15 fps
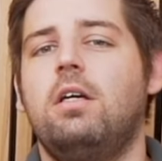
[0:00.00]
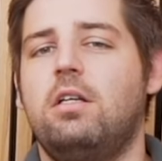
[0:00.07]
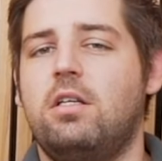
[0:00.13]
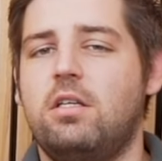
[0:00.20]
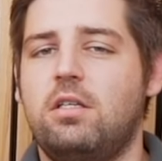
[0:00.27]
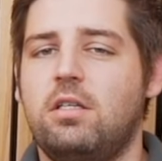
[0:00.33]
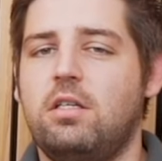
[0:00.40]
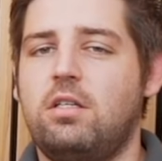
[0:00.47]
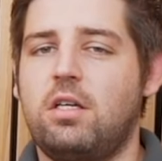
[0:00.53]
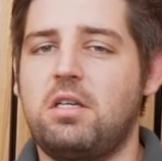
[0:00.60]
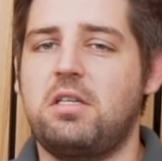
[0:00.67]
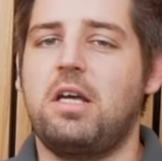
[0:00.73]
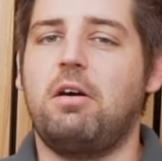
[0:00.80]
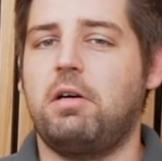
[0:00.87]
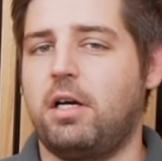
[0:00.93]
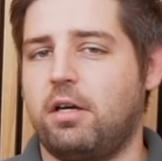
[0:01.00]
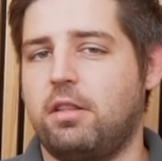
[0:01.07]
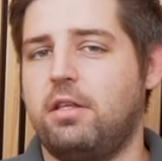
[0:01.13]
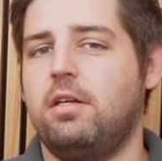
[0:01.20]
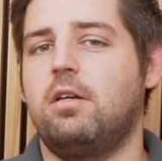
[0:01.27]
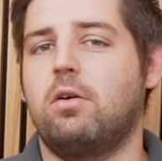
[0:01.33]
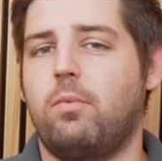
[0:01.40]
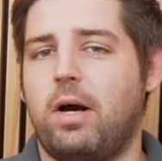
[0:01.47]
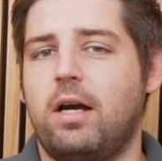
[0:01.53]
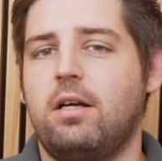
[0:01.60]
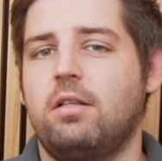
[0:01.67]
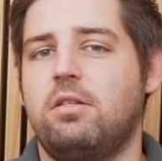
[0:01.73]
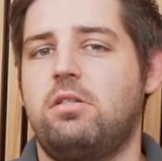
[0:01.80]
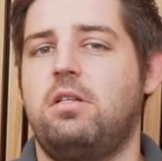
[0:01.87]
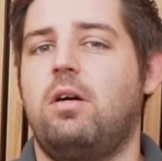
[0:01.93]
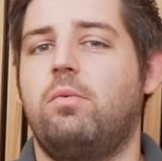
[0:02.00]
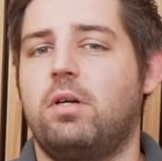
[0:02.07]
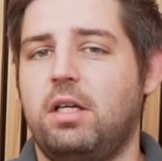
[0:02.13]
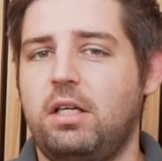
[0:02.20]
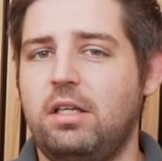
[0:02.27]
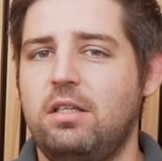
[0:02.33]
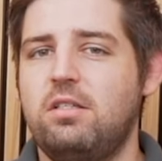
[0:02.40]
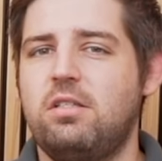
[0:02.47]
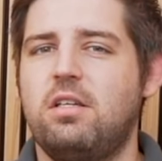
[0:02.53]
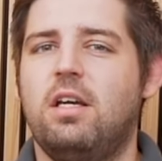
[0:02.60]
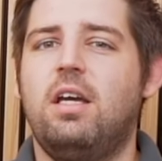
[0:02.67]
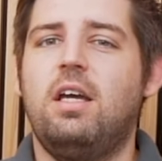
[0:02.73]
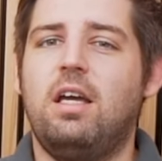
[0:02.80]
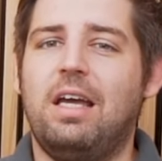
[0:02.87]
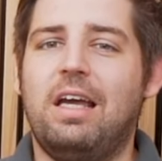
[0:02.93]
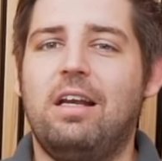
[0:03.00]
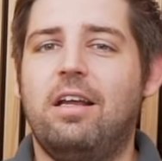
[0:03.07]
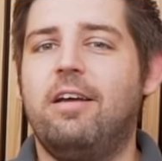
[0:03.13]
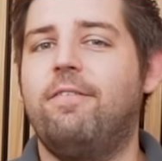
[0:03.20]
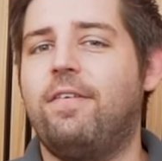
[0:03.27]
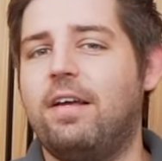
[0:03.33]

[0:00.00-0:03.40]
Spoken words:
to see just how healthy your wireless network is, and if